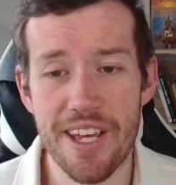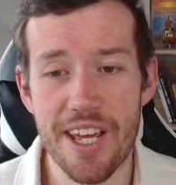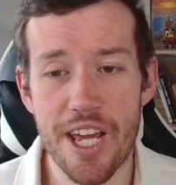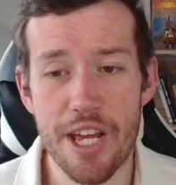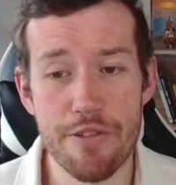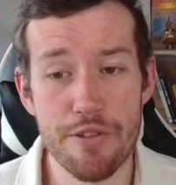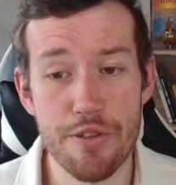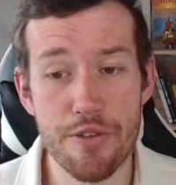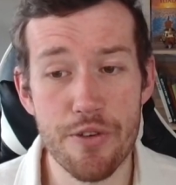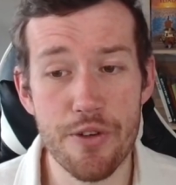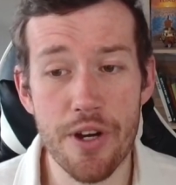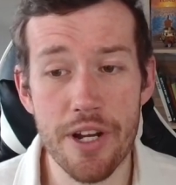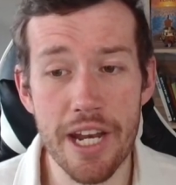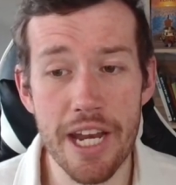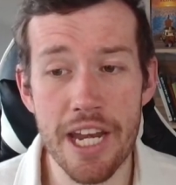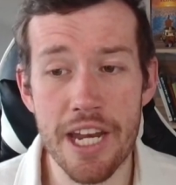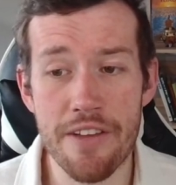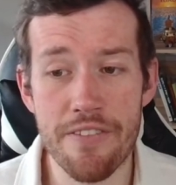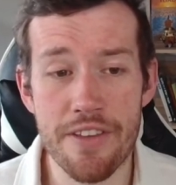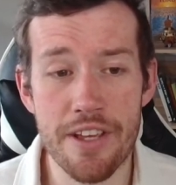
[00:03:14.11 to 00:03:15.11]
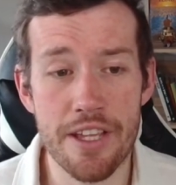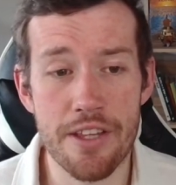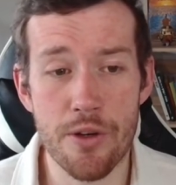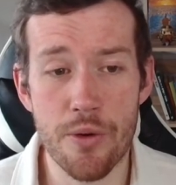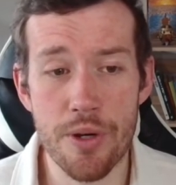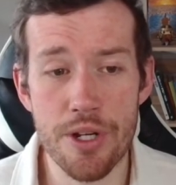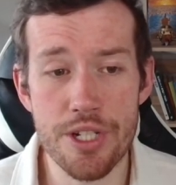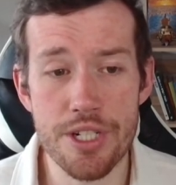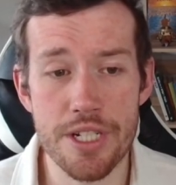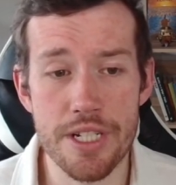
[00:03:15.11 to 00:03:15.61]
If you forgot any of the other
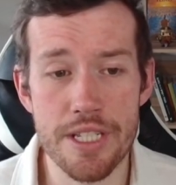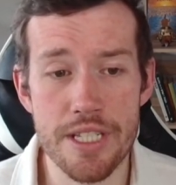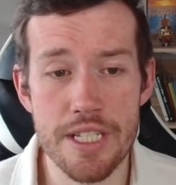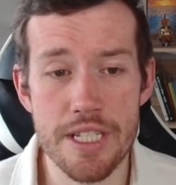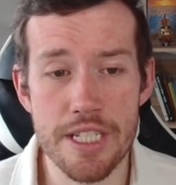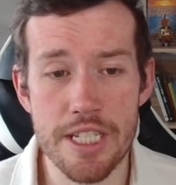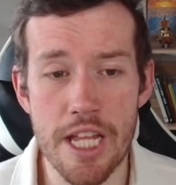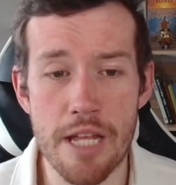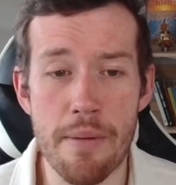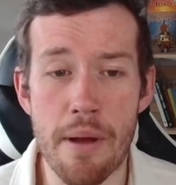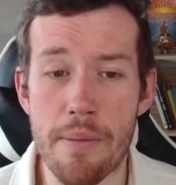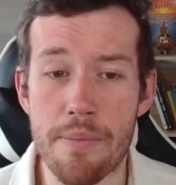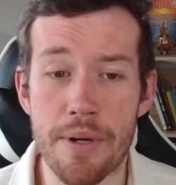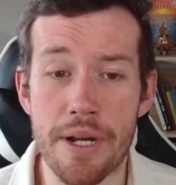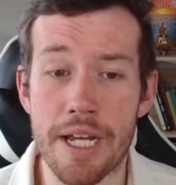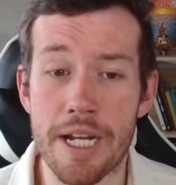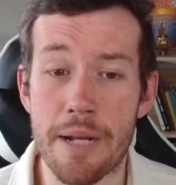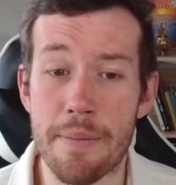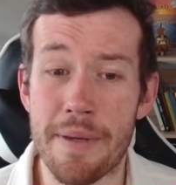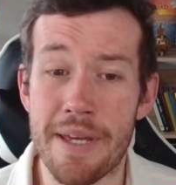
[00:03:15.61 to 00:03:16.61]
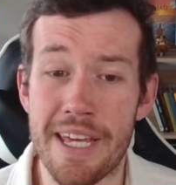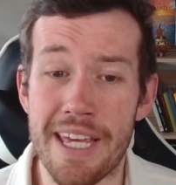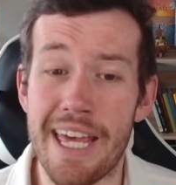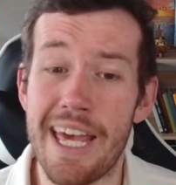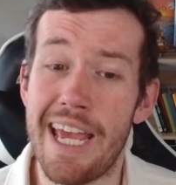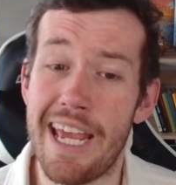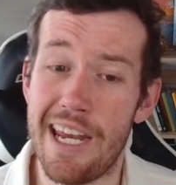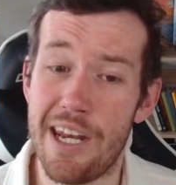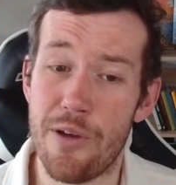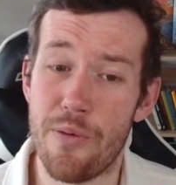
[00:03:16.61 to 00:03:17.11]
questions, they might bring it up here
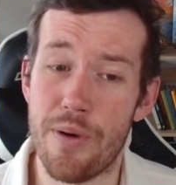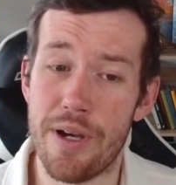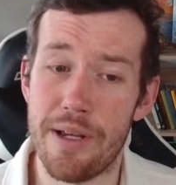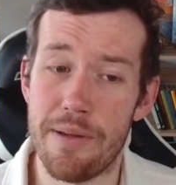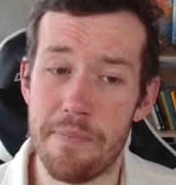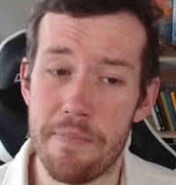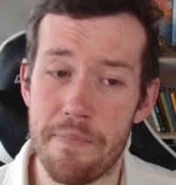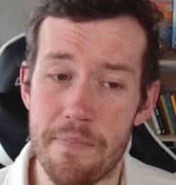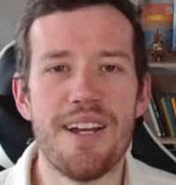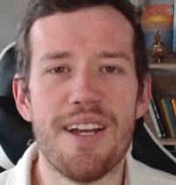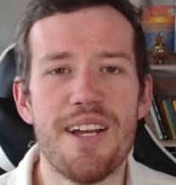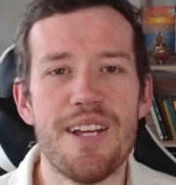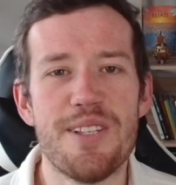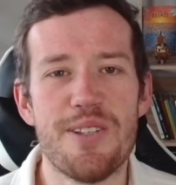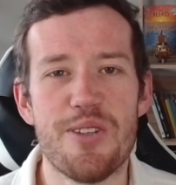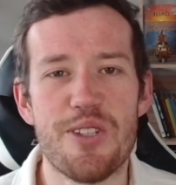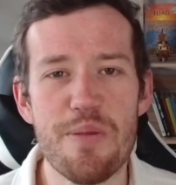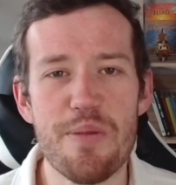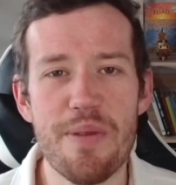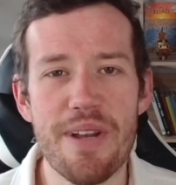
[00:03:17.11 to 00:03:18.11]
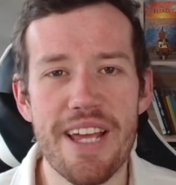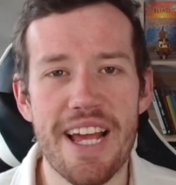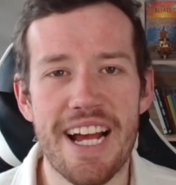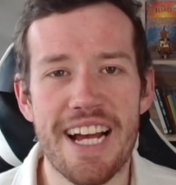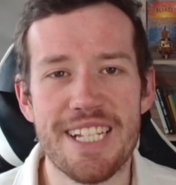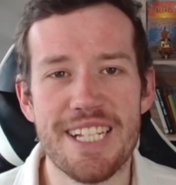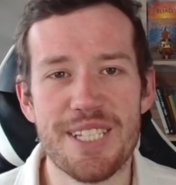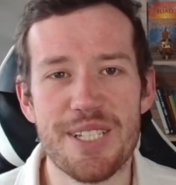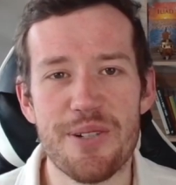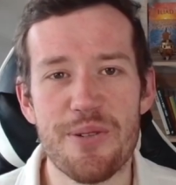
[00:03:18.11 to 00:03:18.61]
anyway. So simply
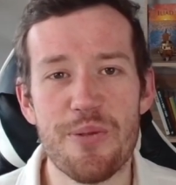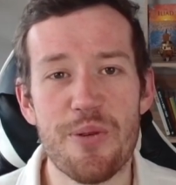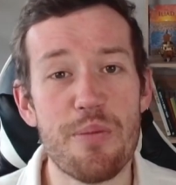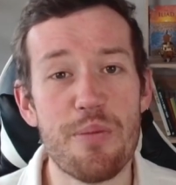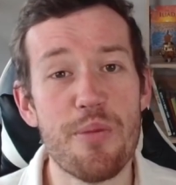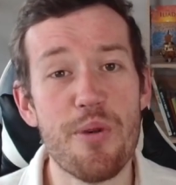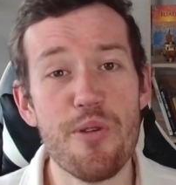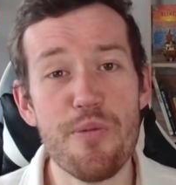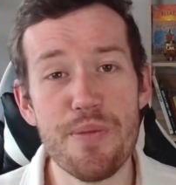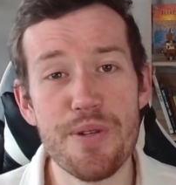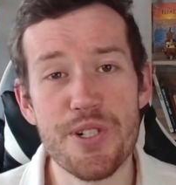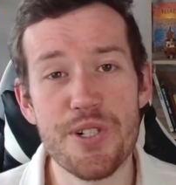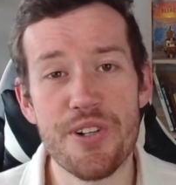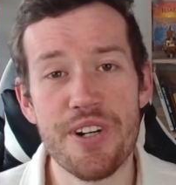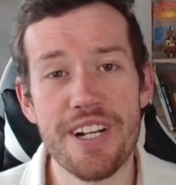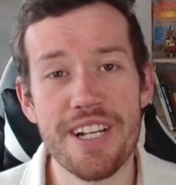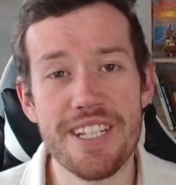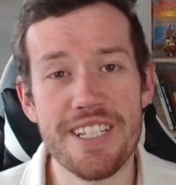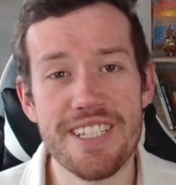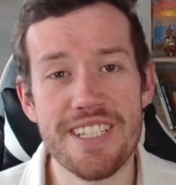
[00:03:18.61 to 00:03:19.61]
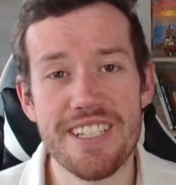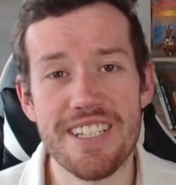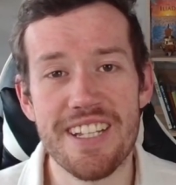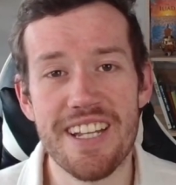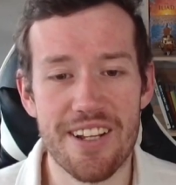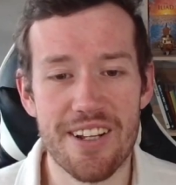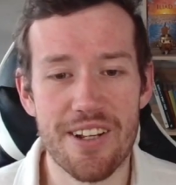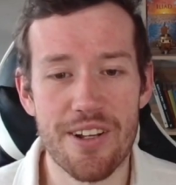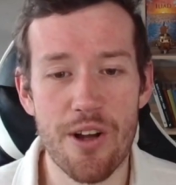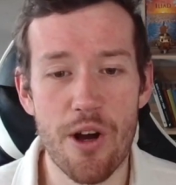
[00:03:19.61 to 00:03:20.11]
ask what movement tricks,
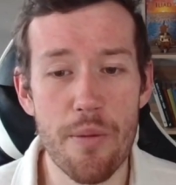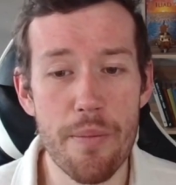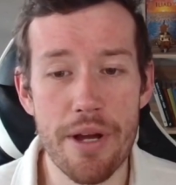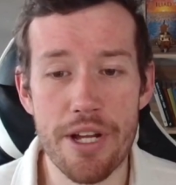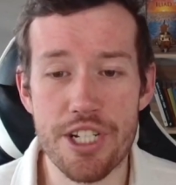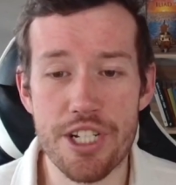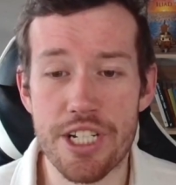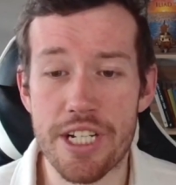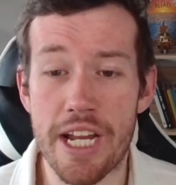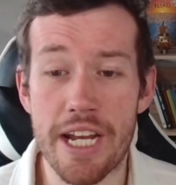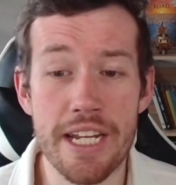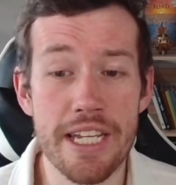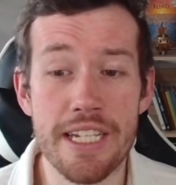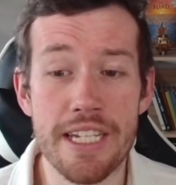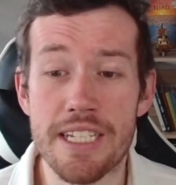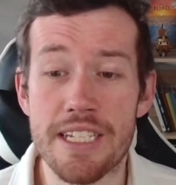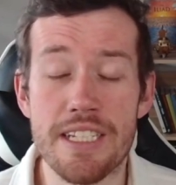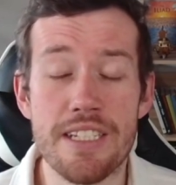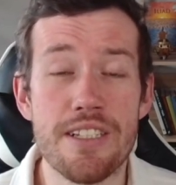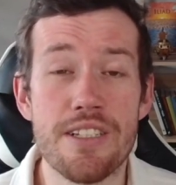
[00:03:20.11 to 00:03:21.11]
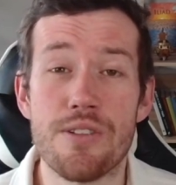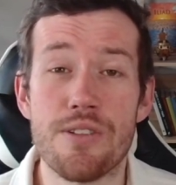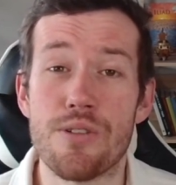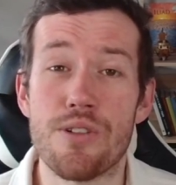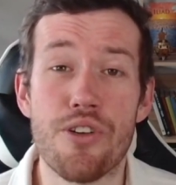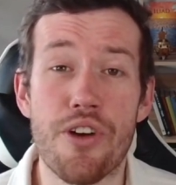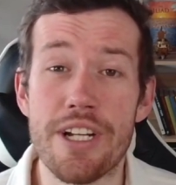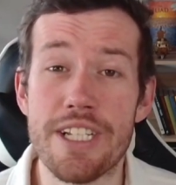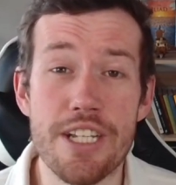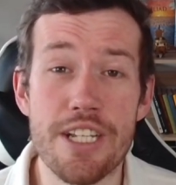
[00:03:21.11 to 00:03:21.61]
combat shenanigans,
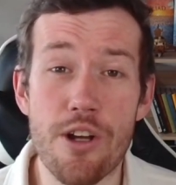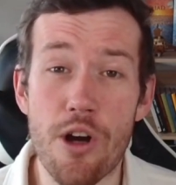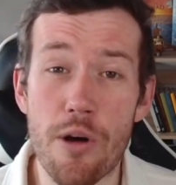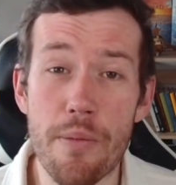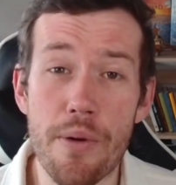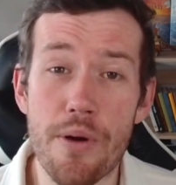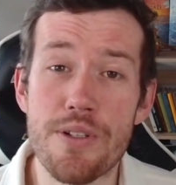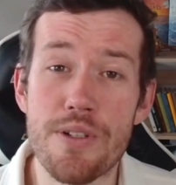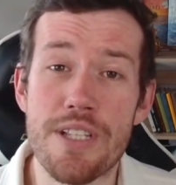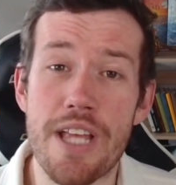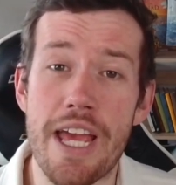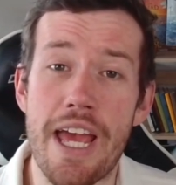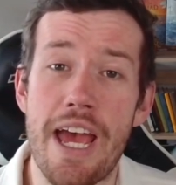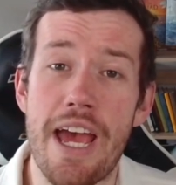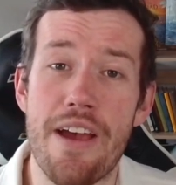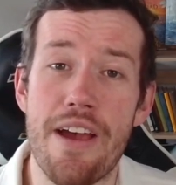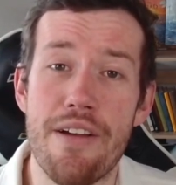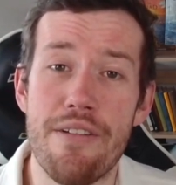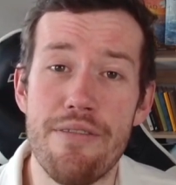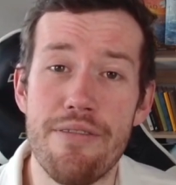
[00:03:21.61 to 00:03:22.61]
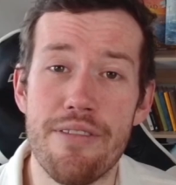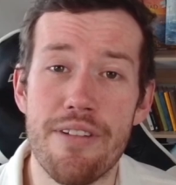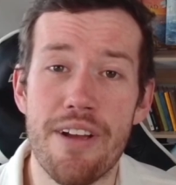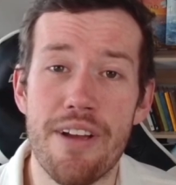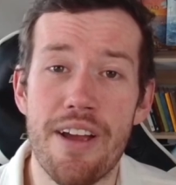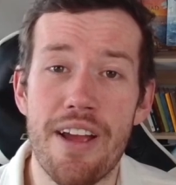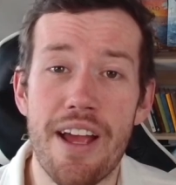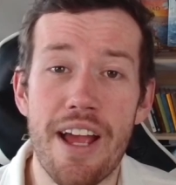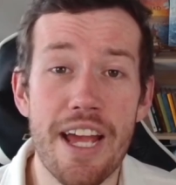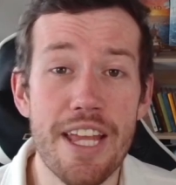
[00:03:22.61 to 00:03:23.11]
crazy combos they have,
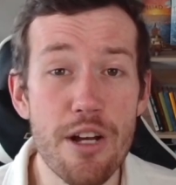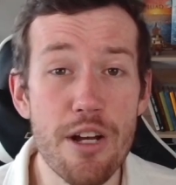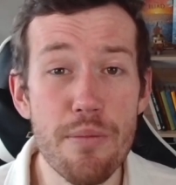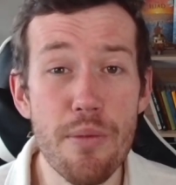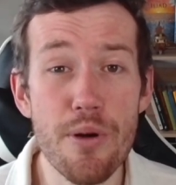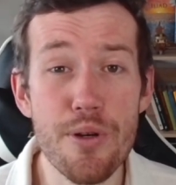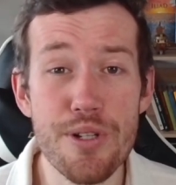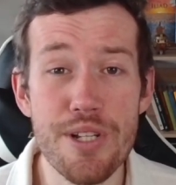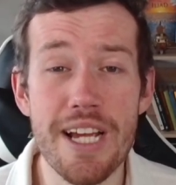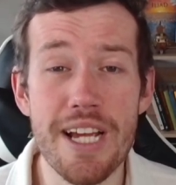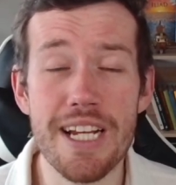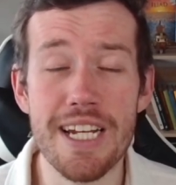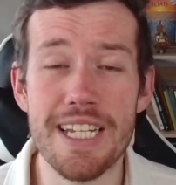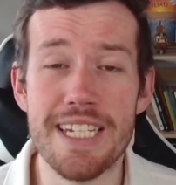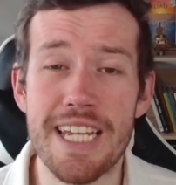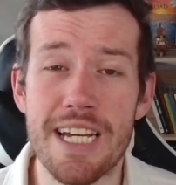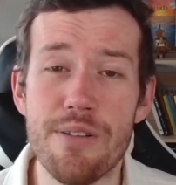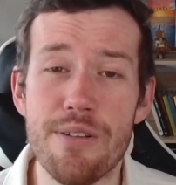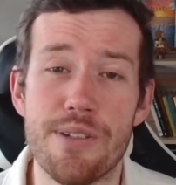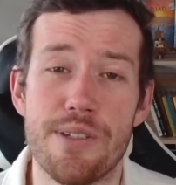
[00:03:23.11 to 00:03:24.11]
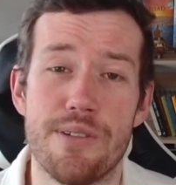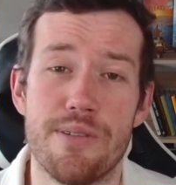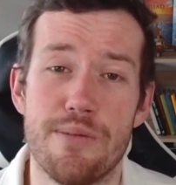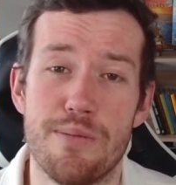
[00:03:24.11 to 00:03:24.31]
and they'll most likely tell you.